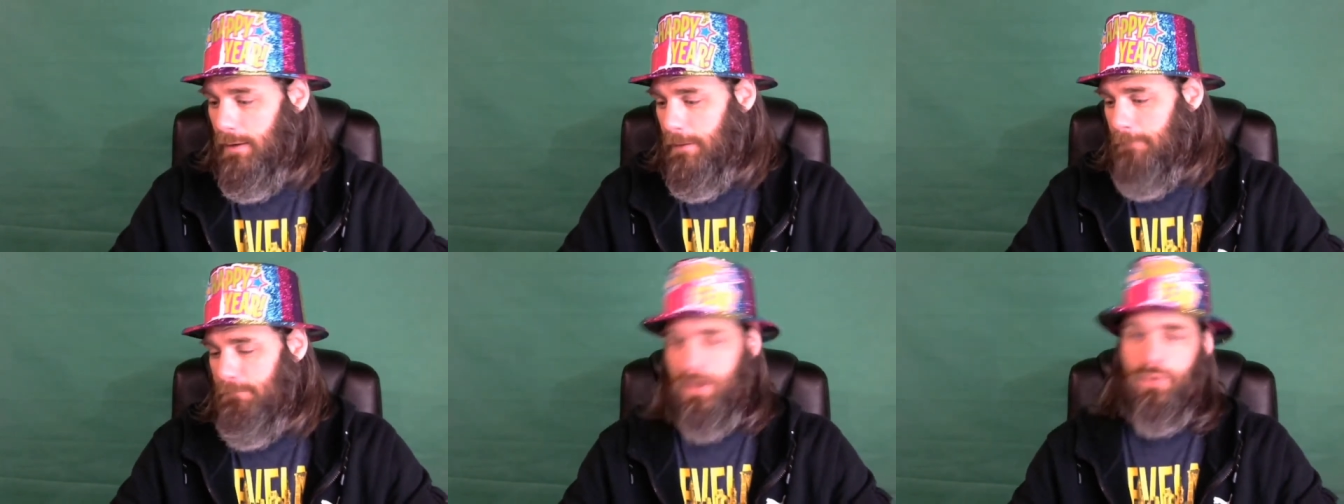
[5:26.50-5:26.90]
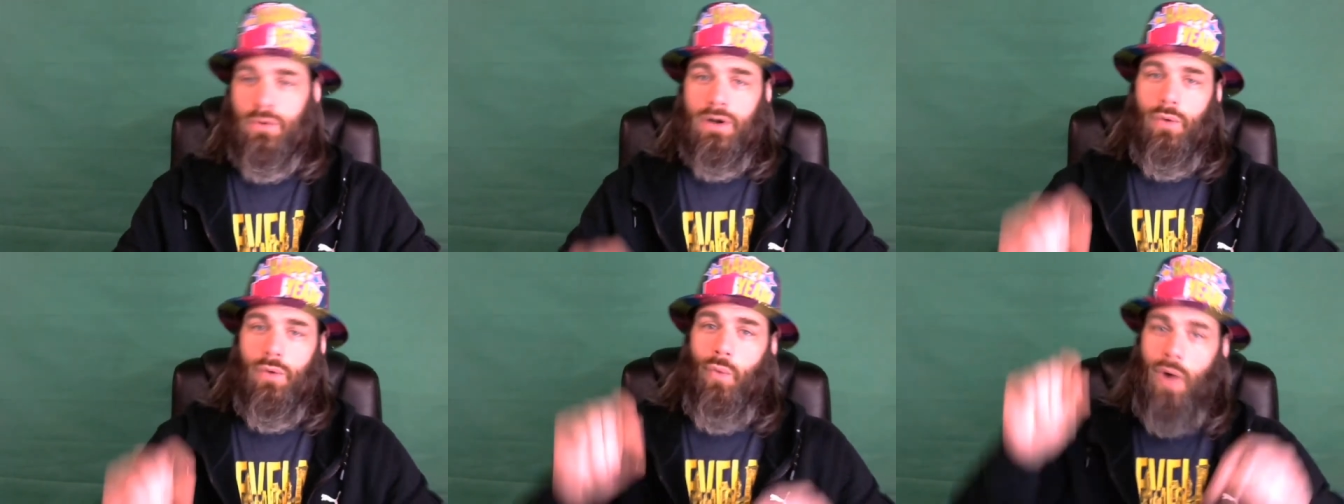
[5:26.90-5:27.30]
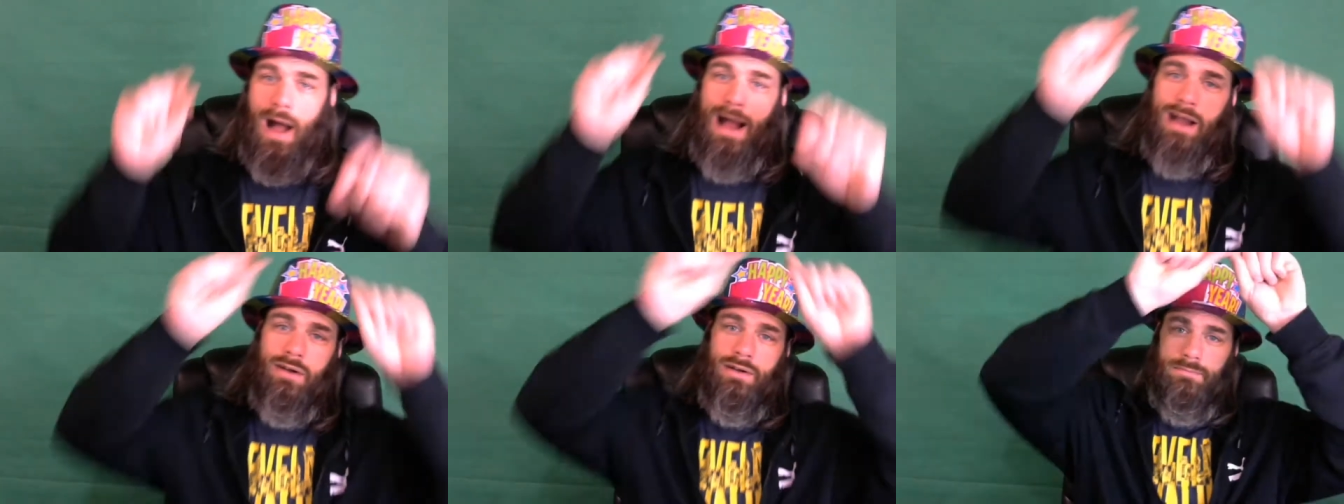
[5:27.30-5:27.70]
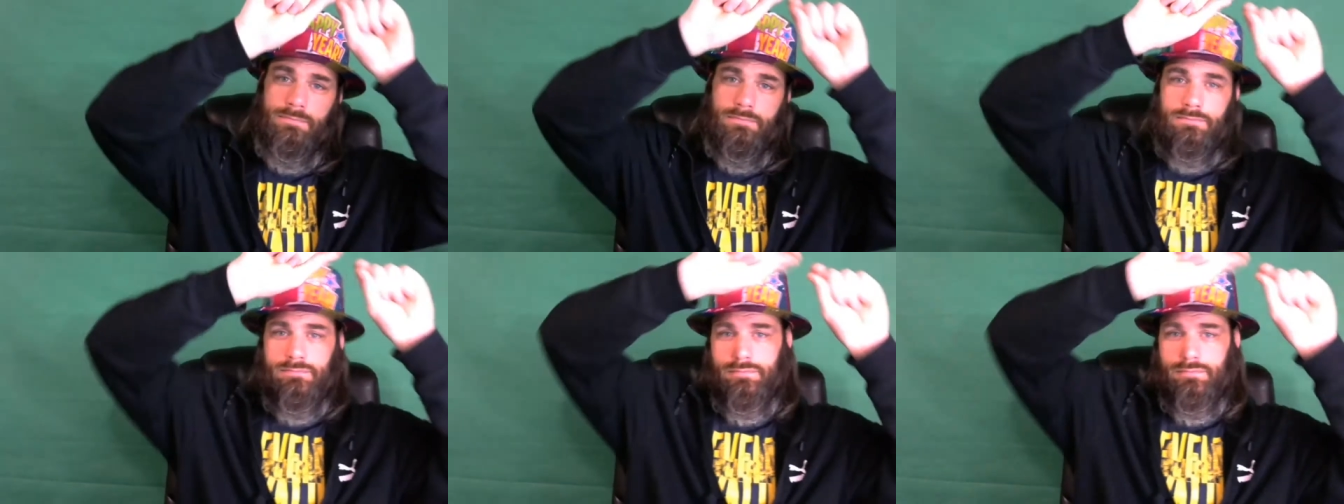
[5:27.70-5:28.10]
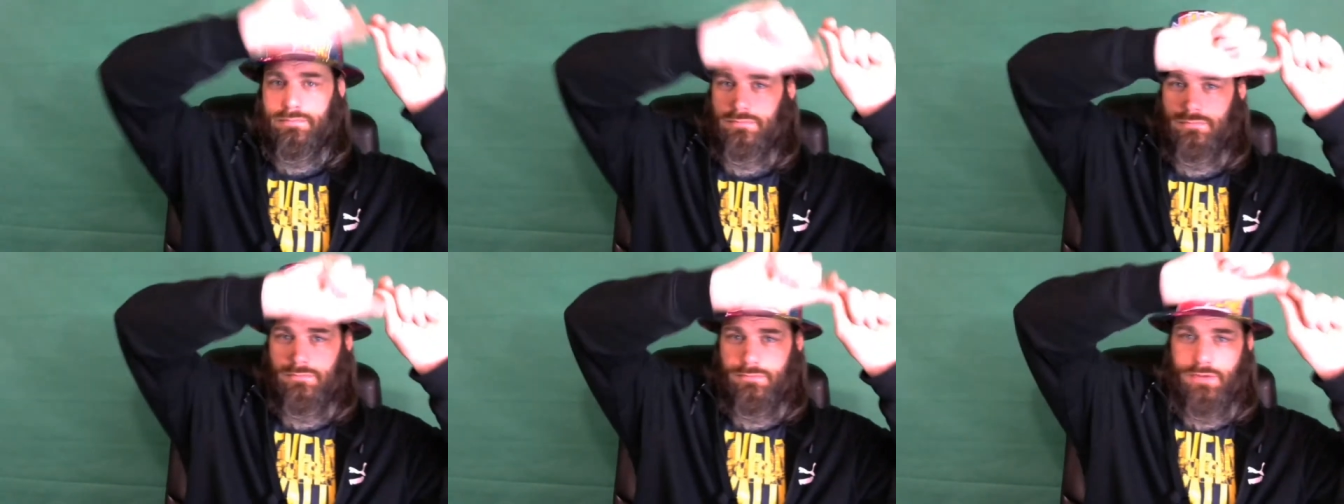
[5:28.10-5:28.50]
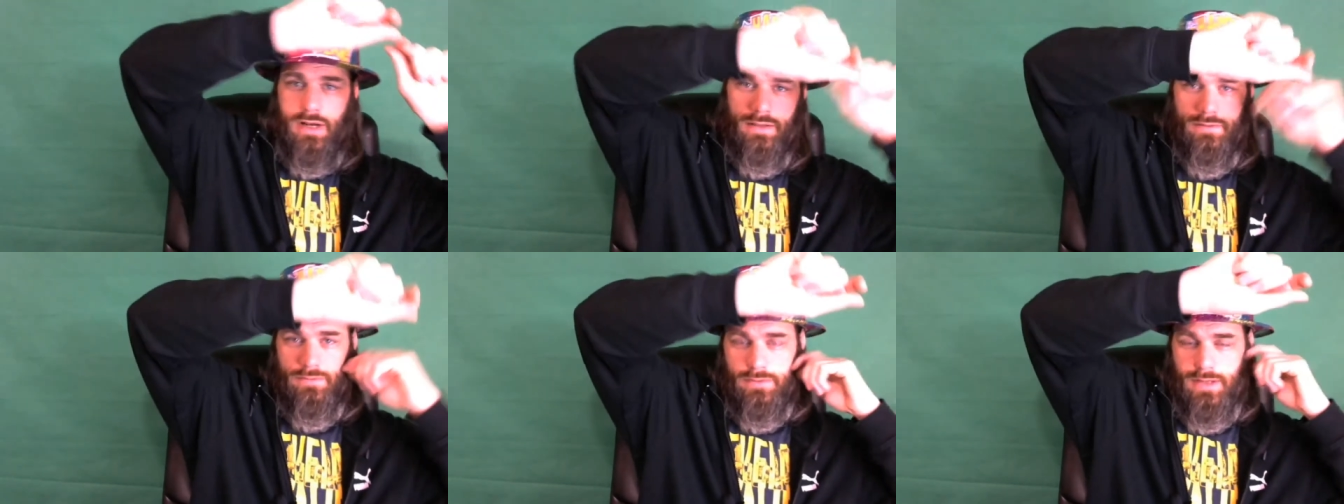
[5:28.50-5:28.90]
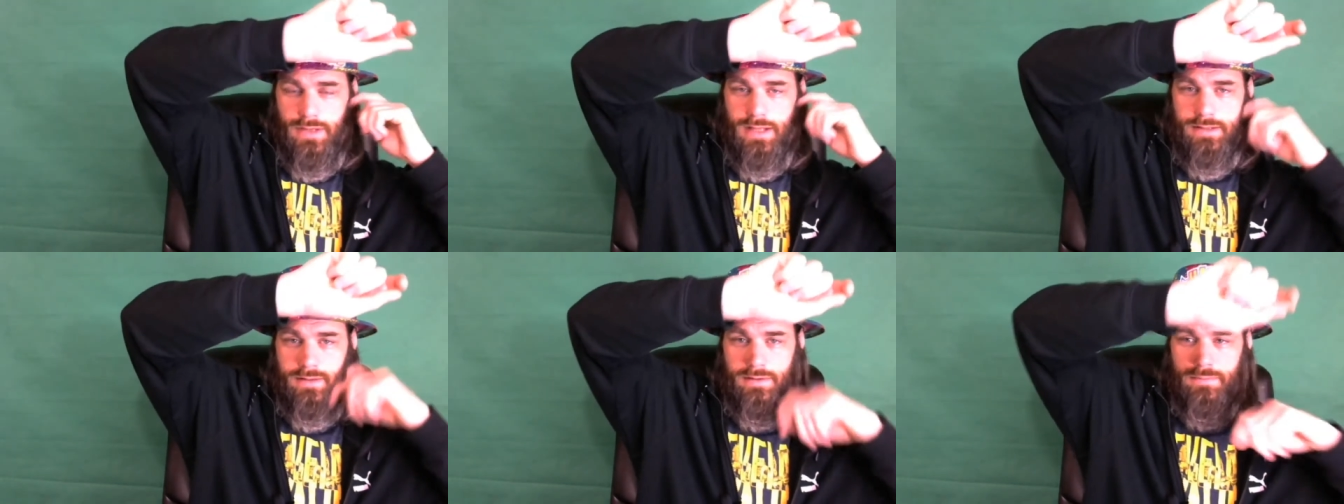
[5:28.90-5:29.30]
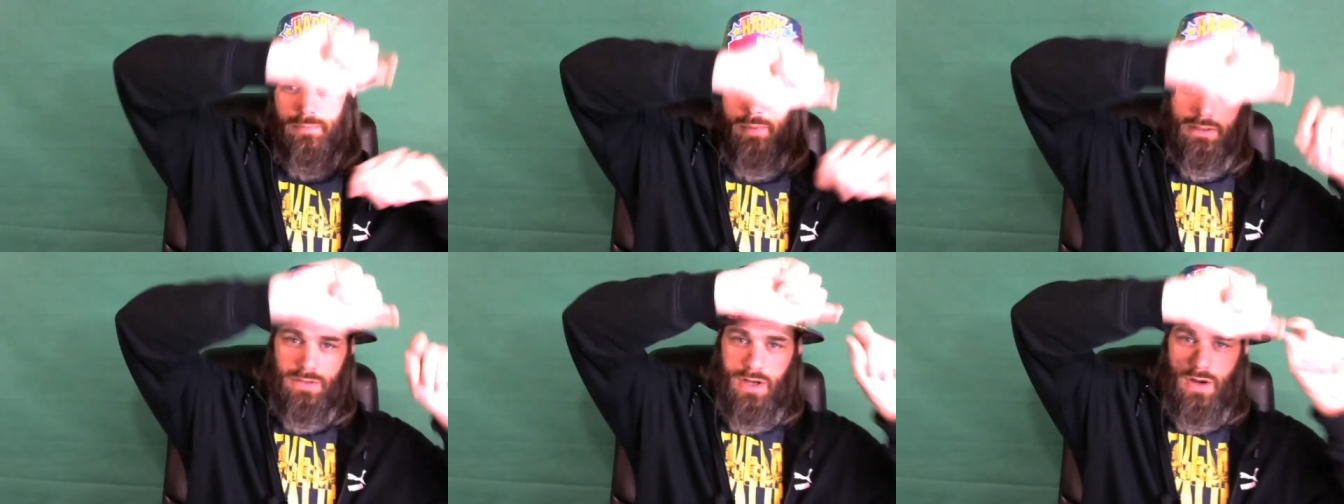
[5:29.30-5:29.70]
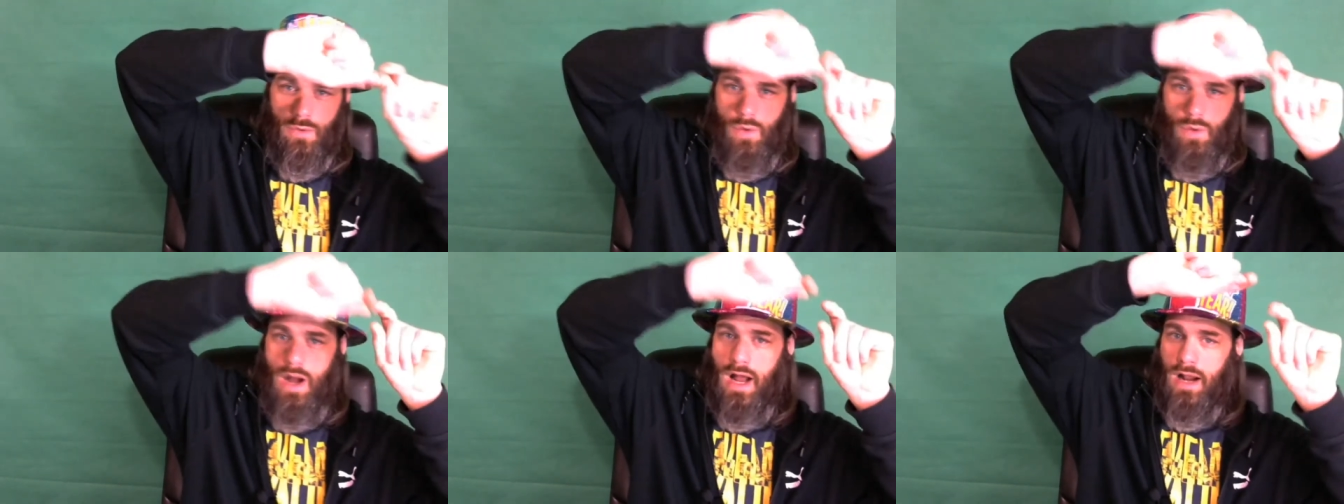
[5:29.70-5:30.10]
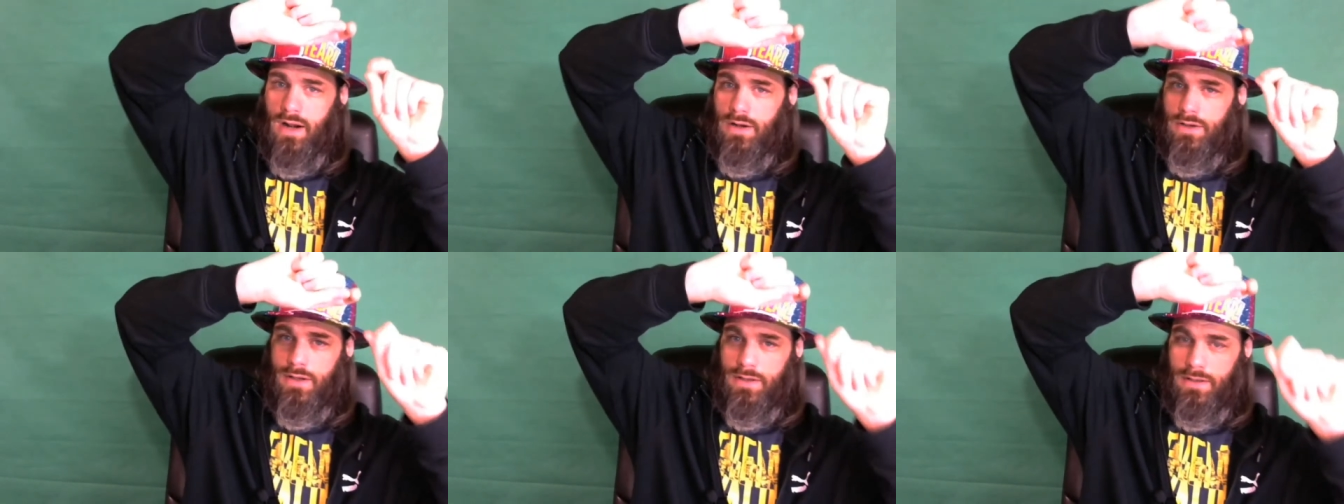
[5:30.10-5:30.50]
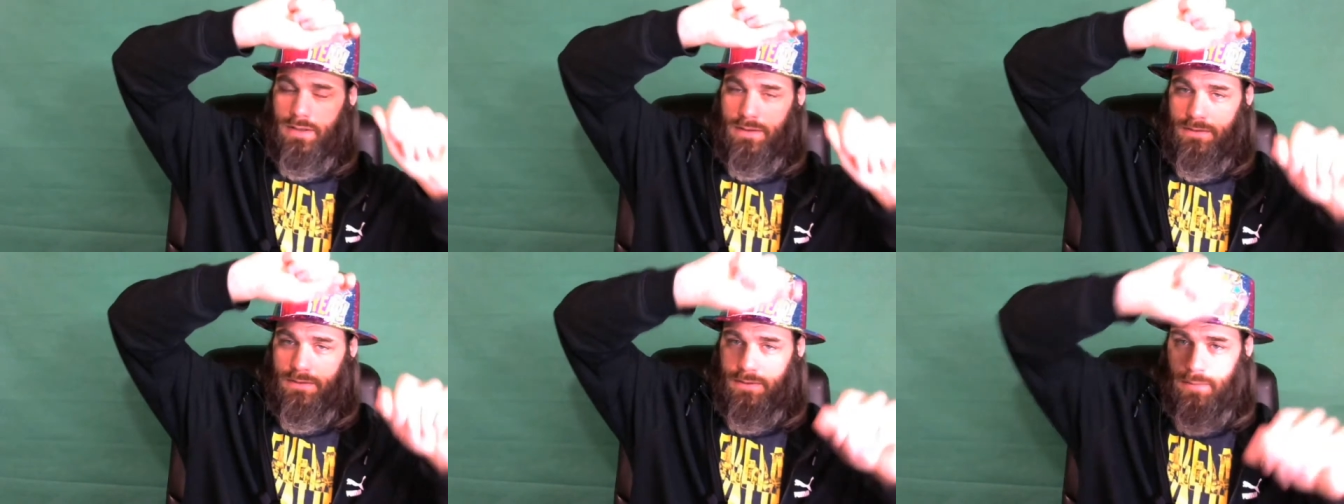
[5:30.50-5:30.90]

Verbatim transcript: And then you want to wire it right? You got this big long wire because the